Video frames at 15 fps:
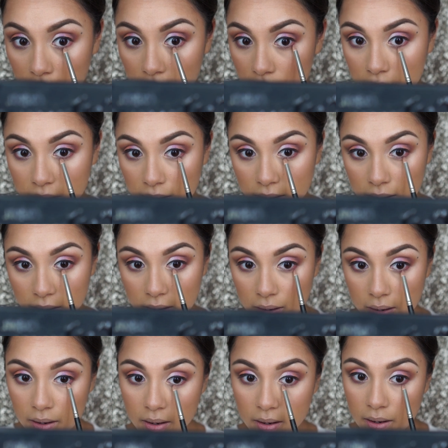
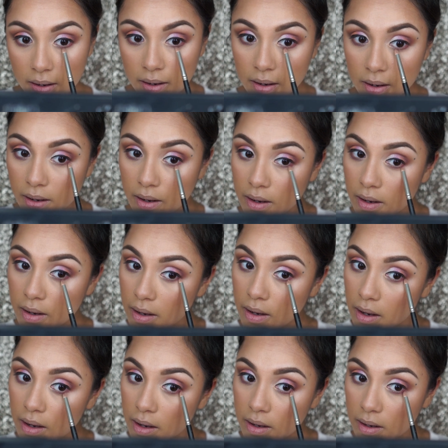
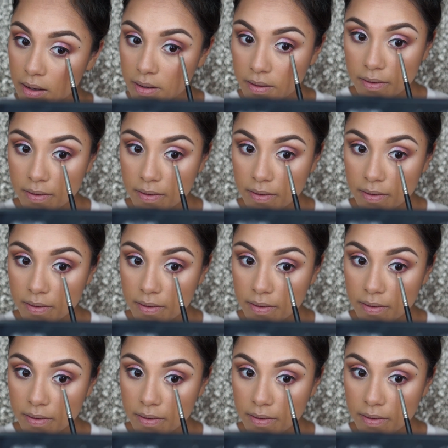Nothing is said.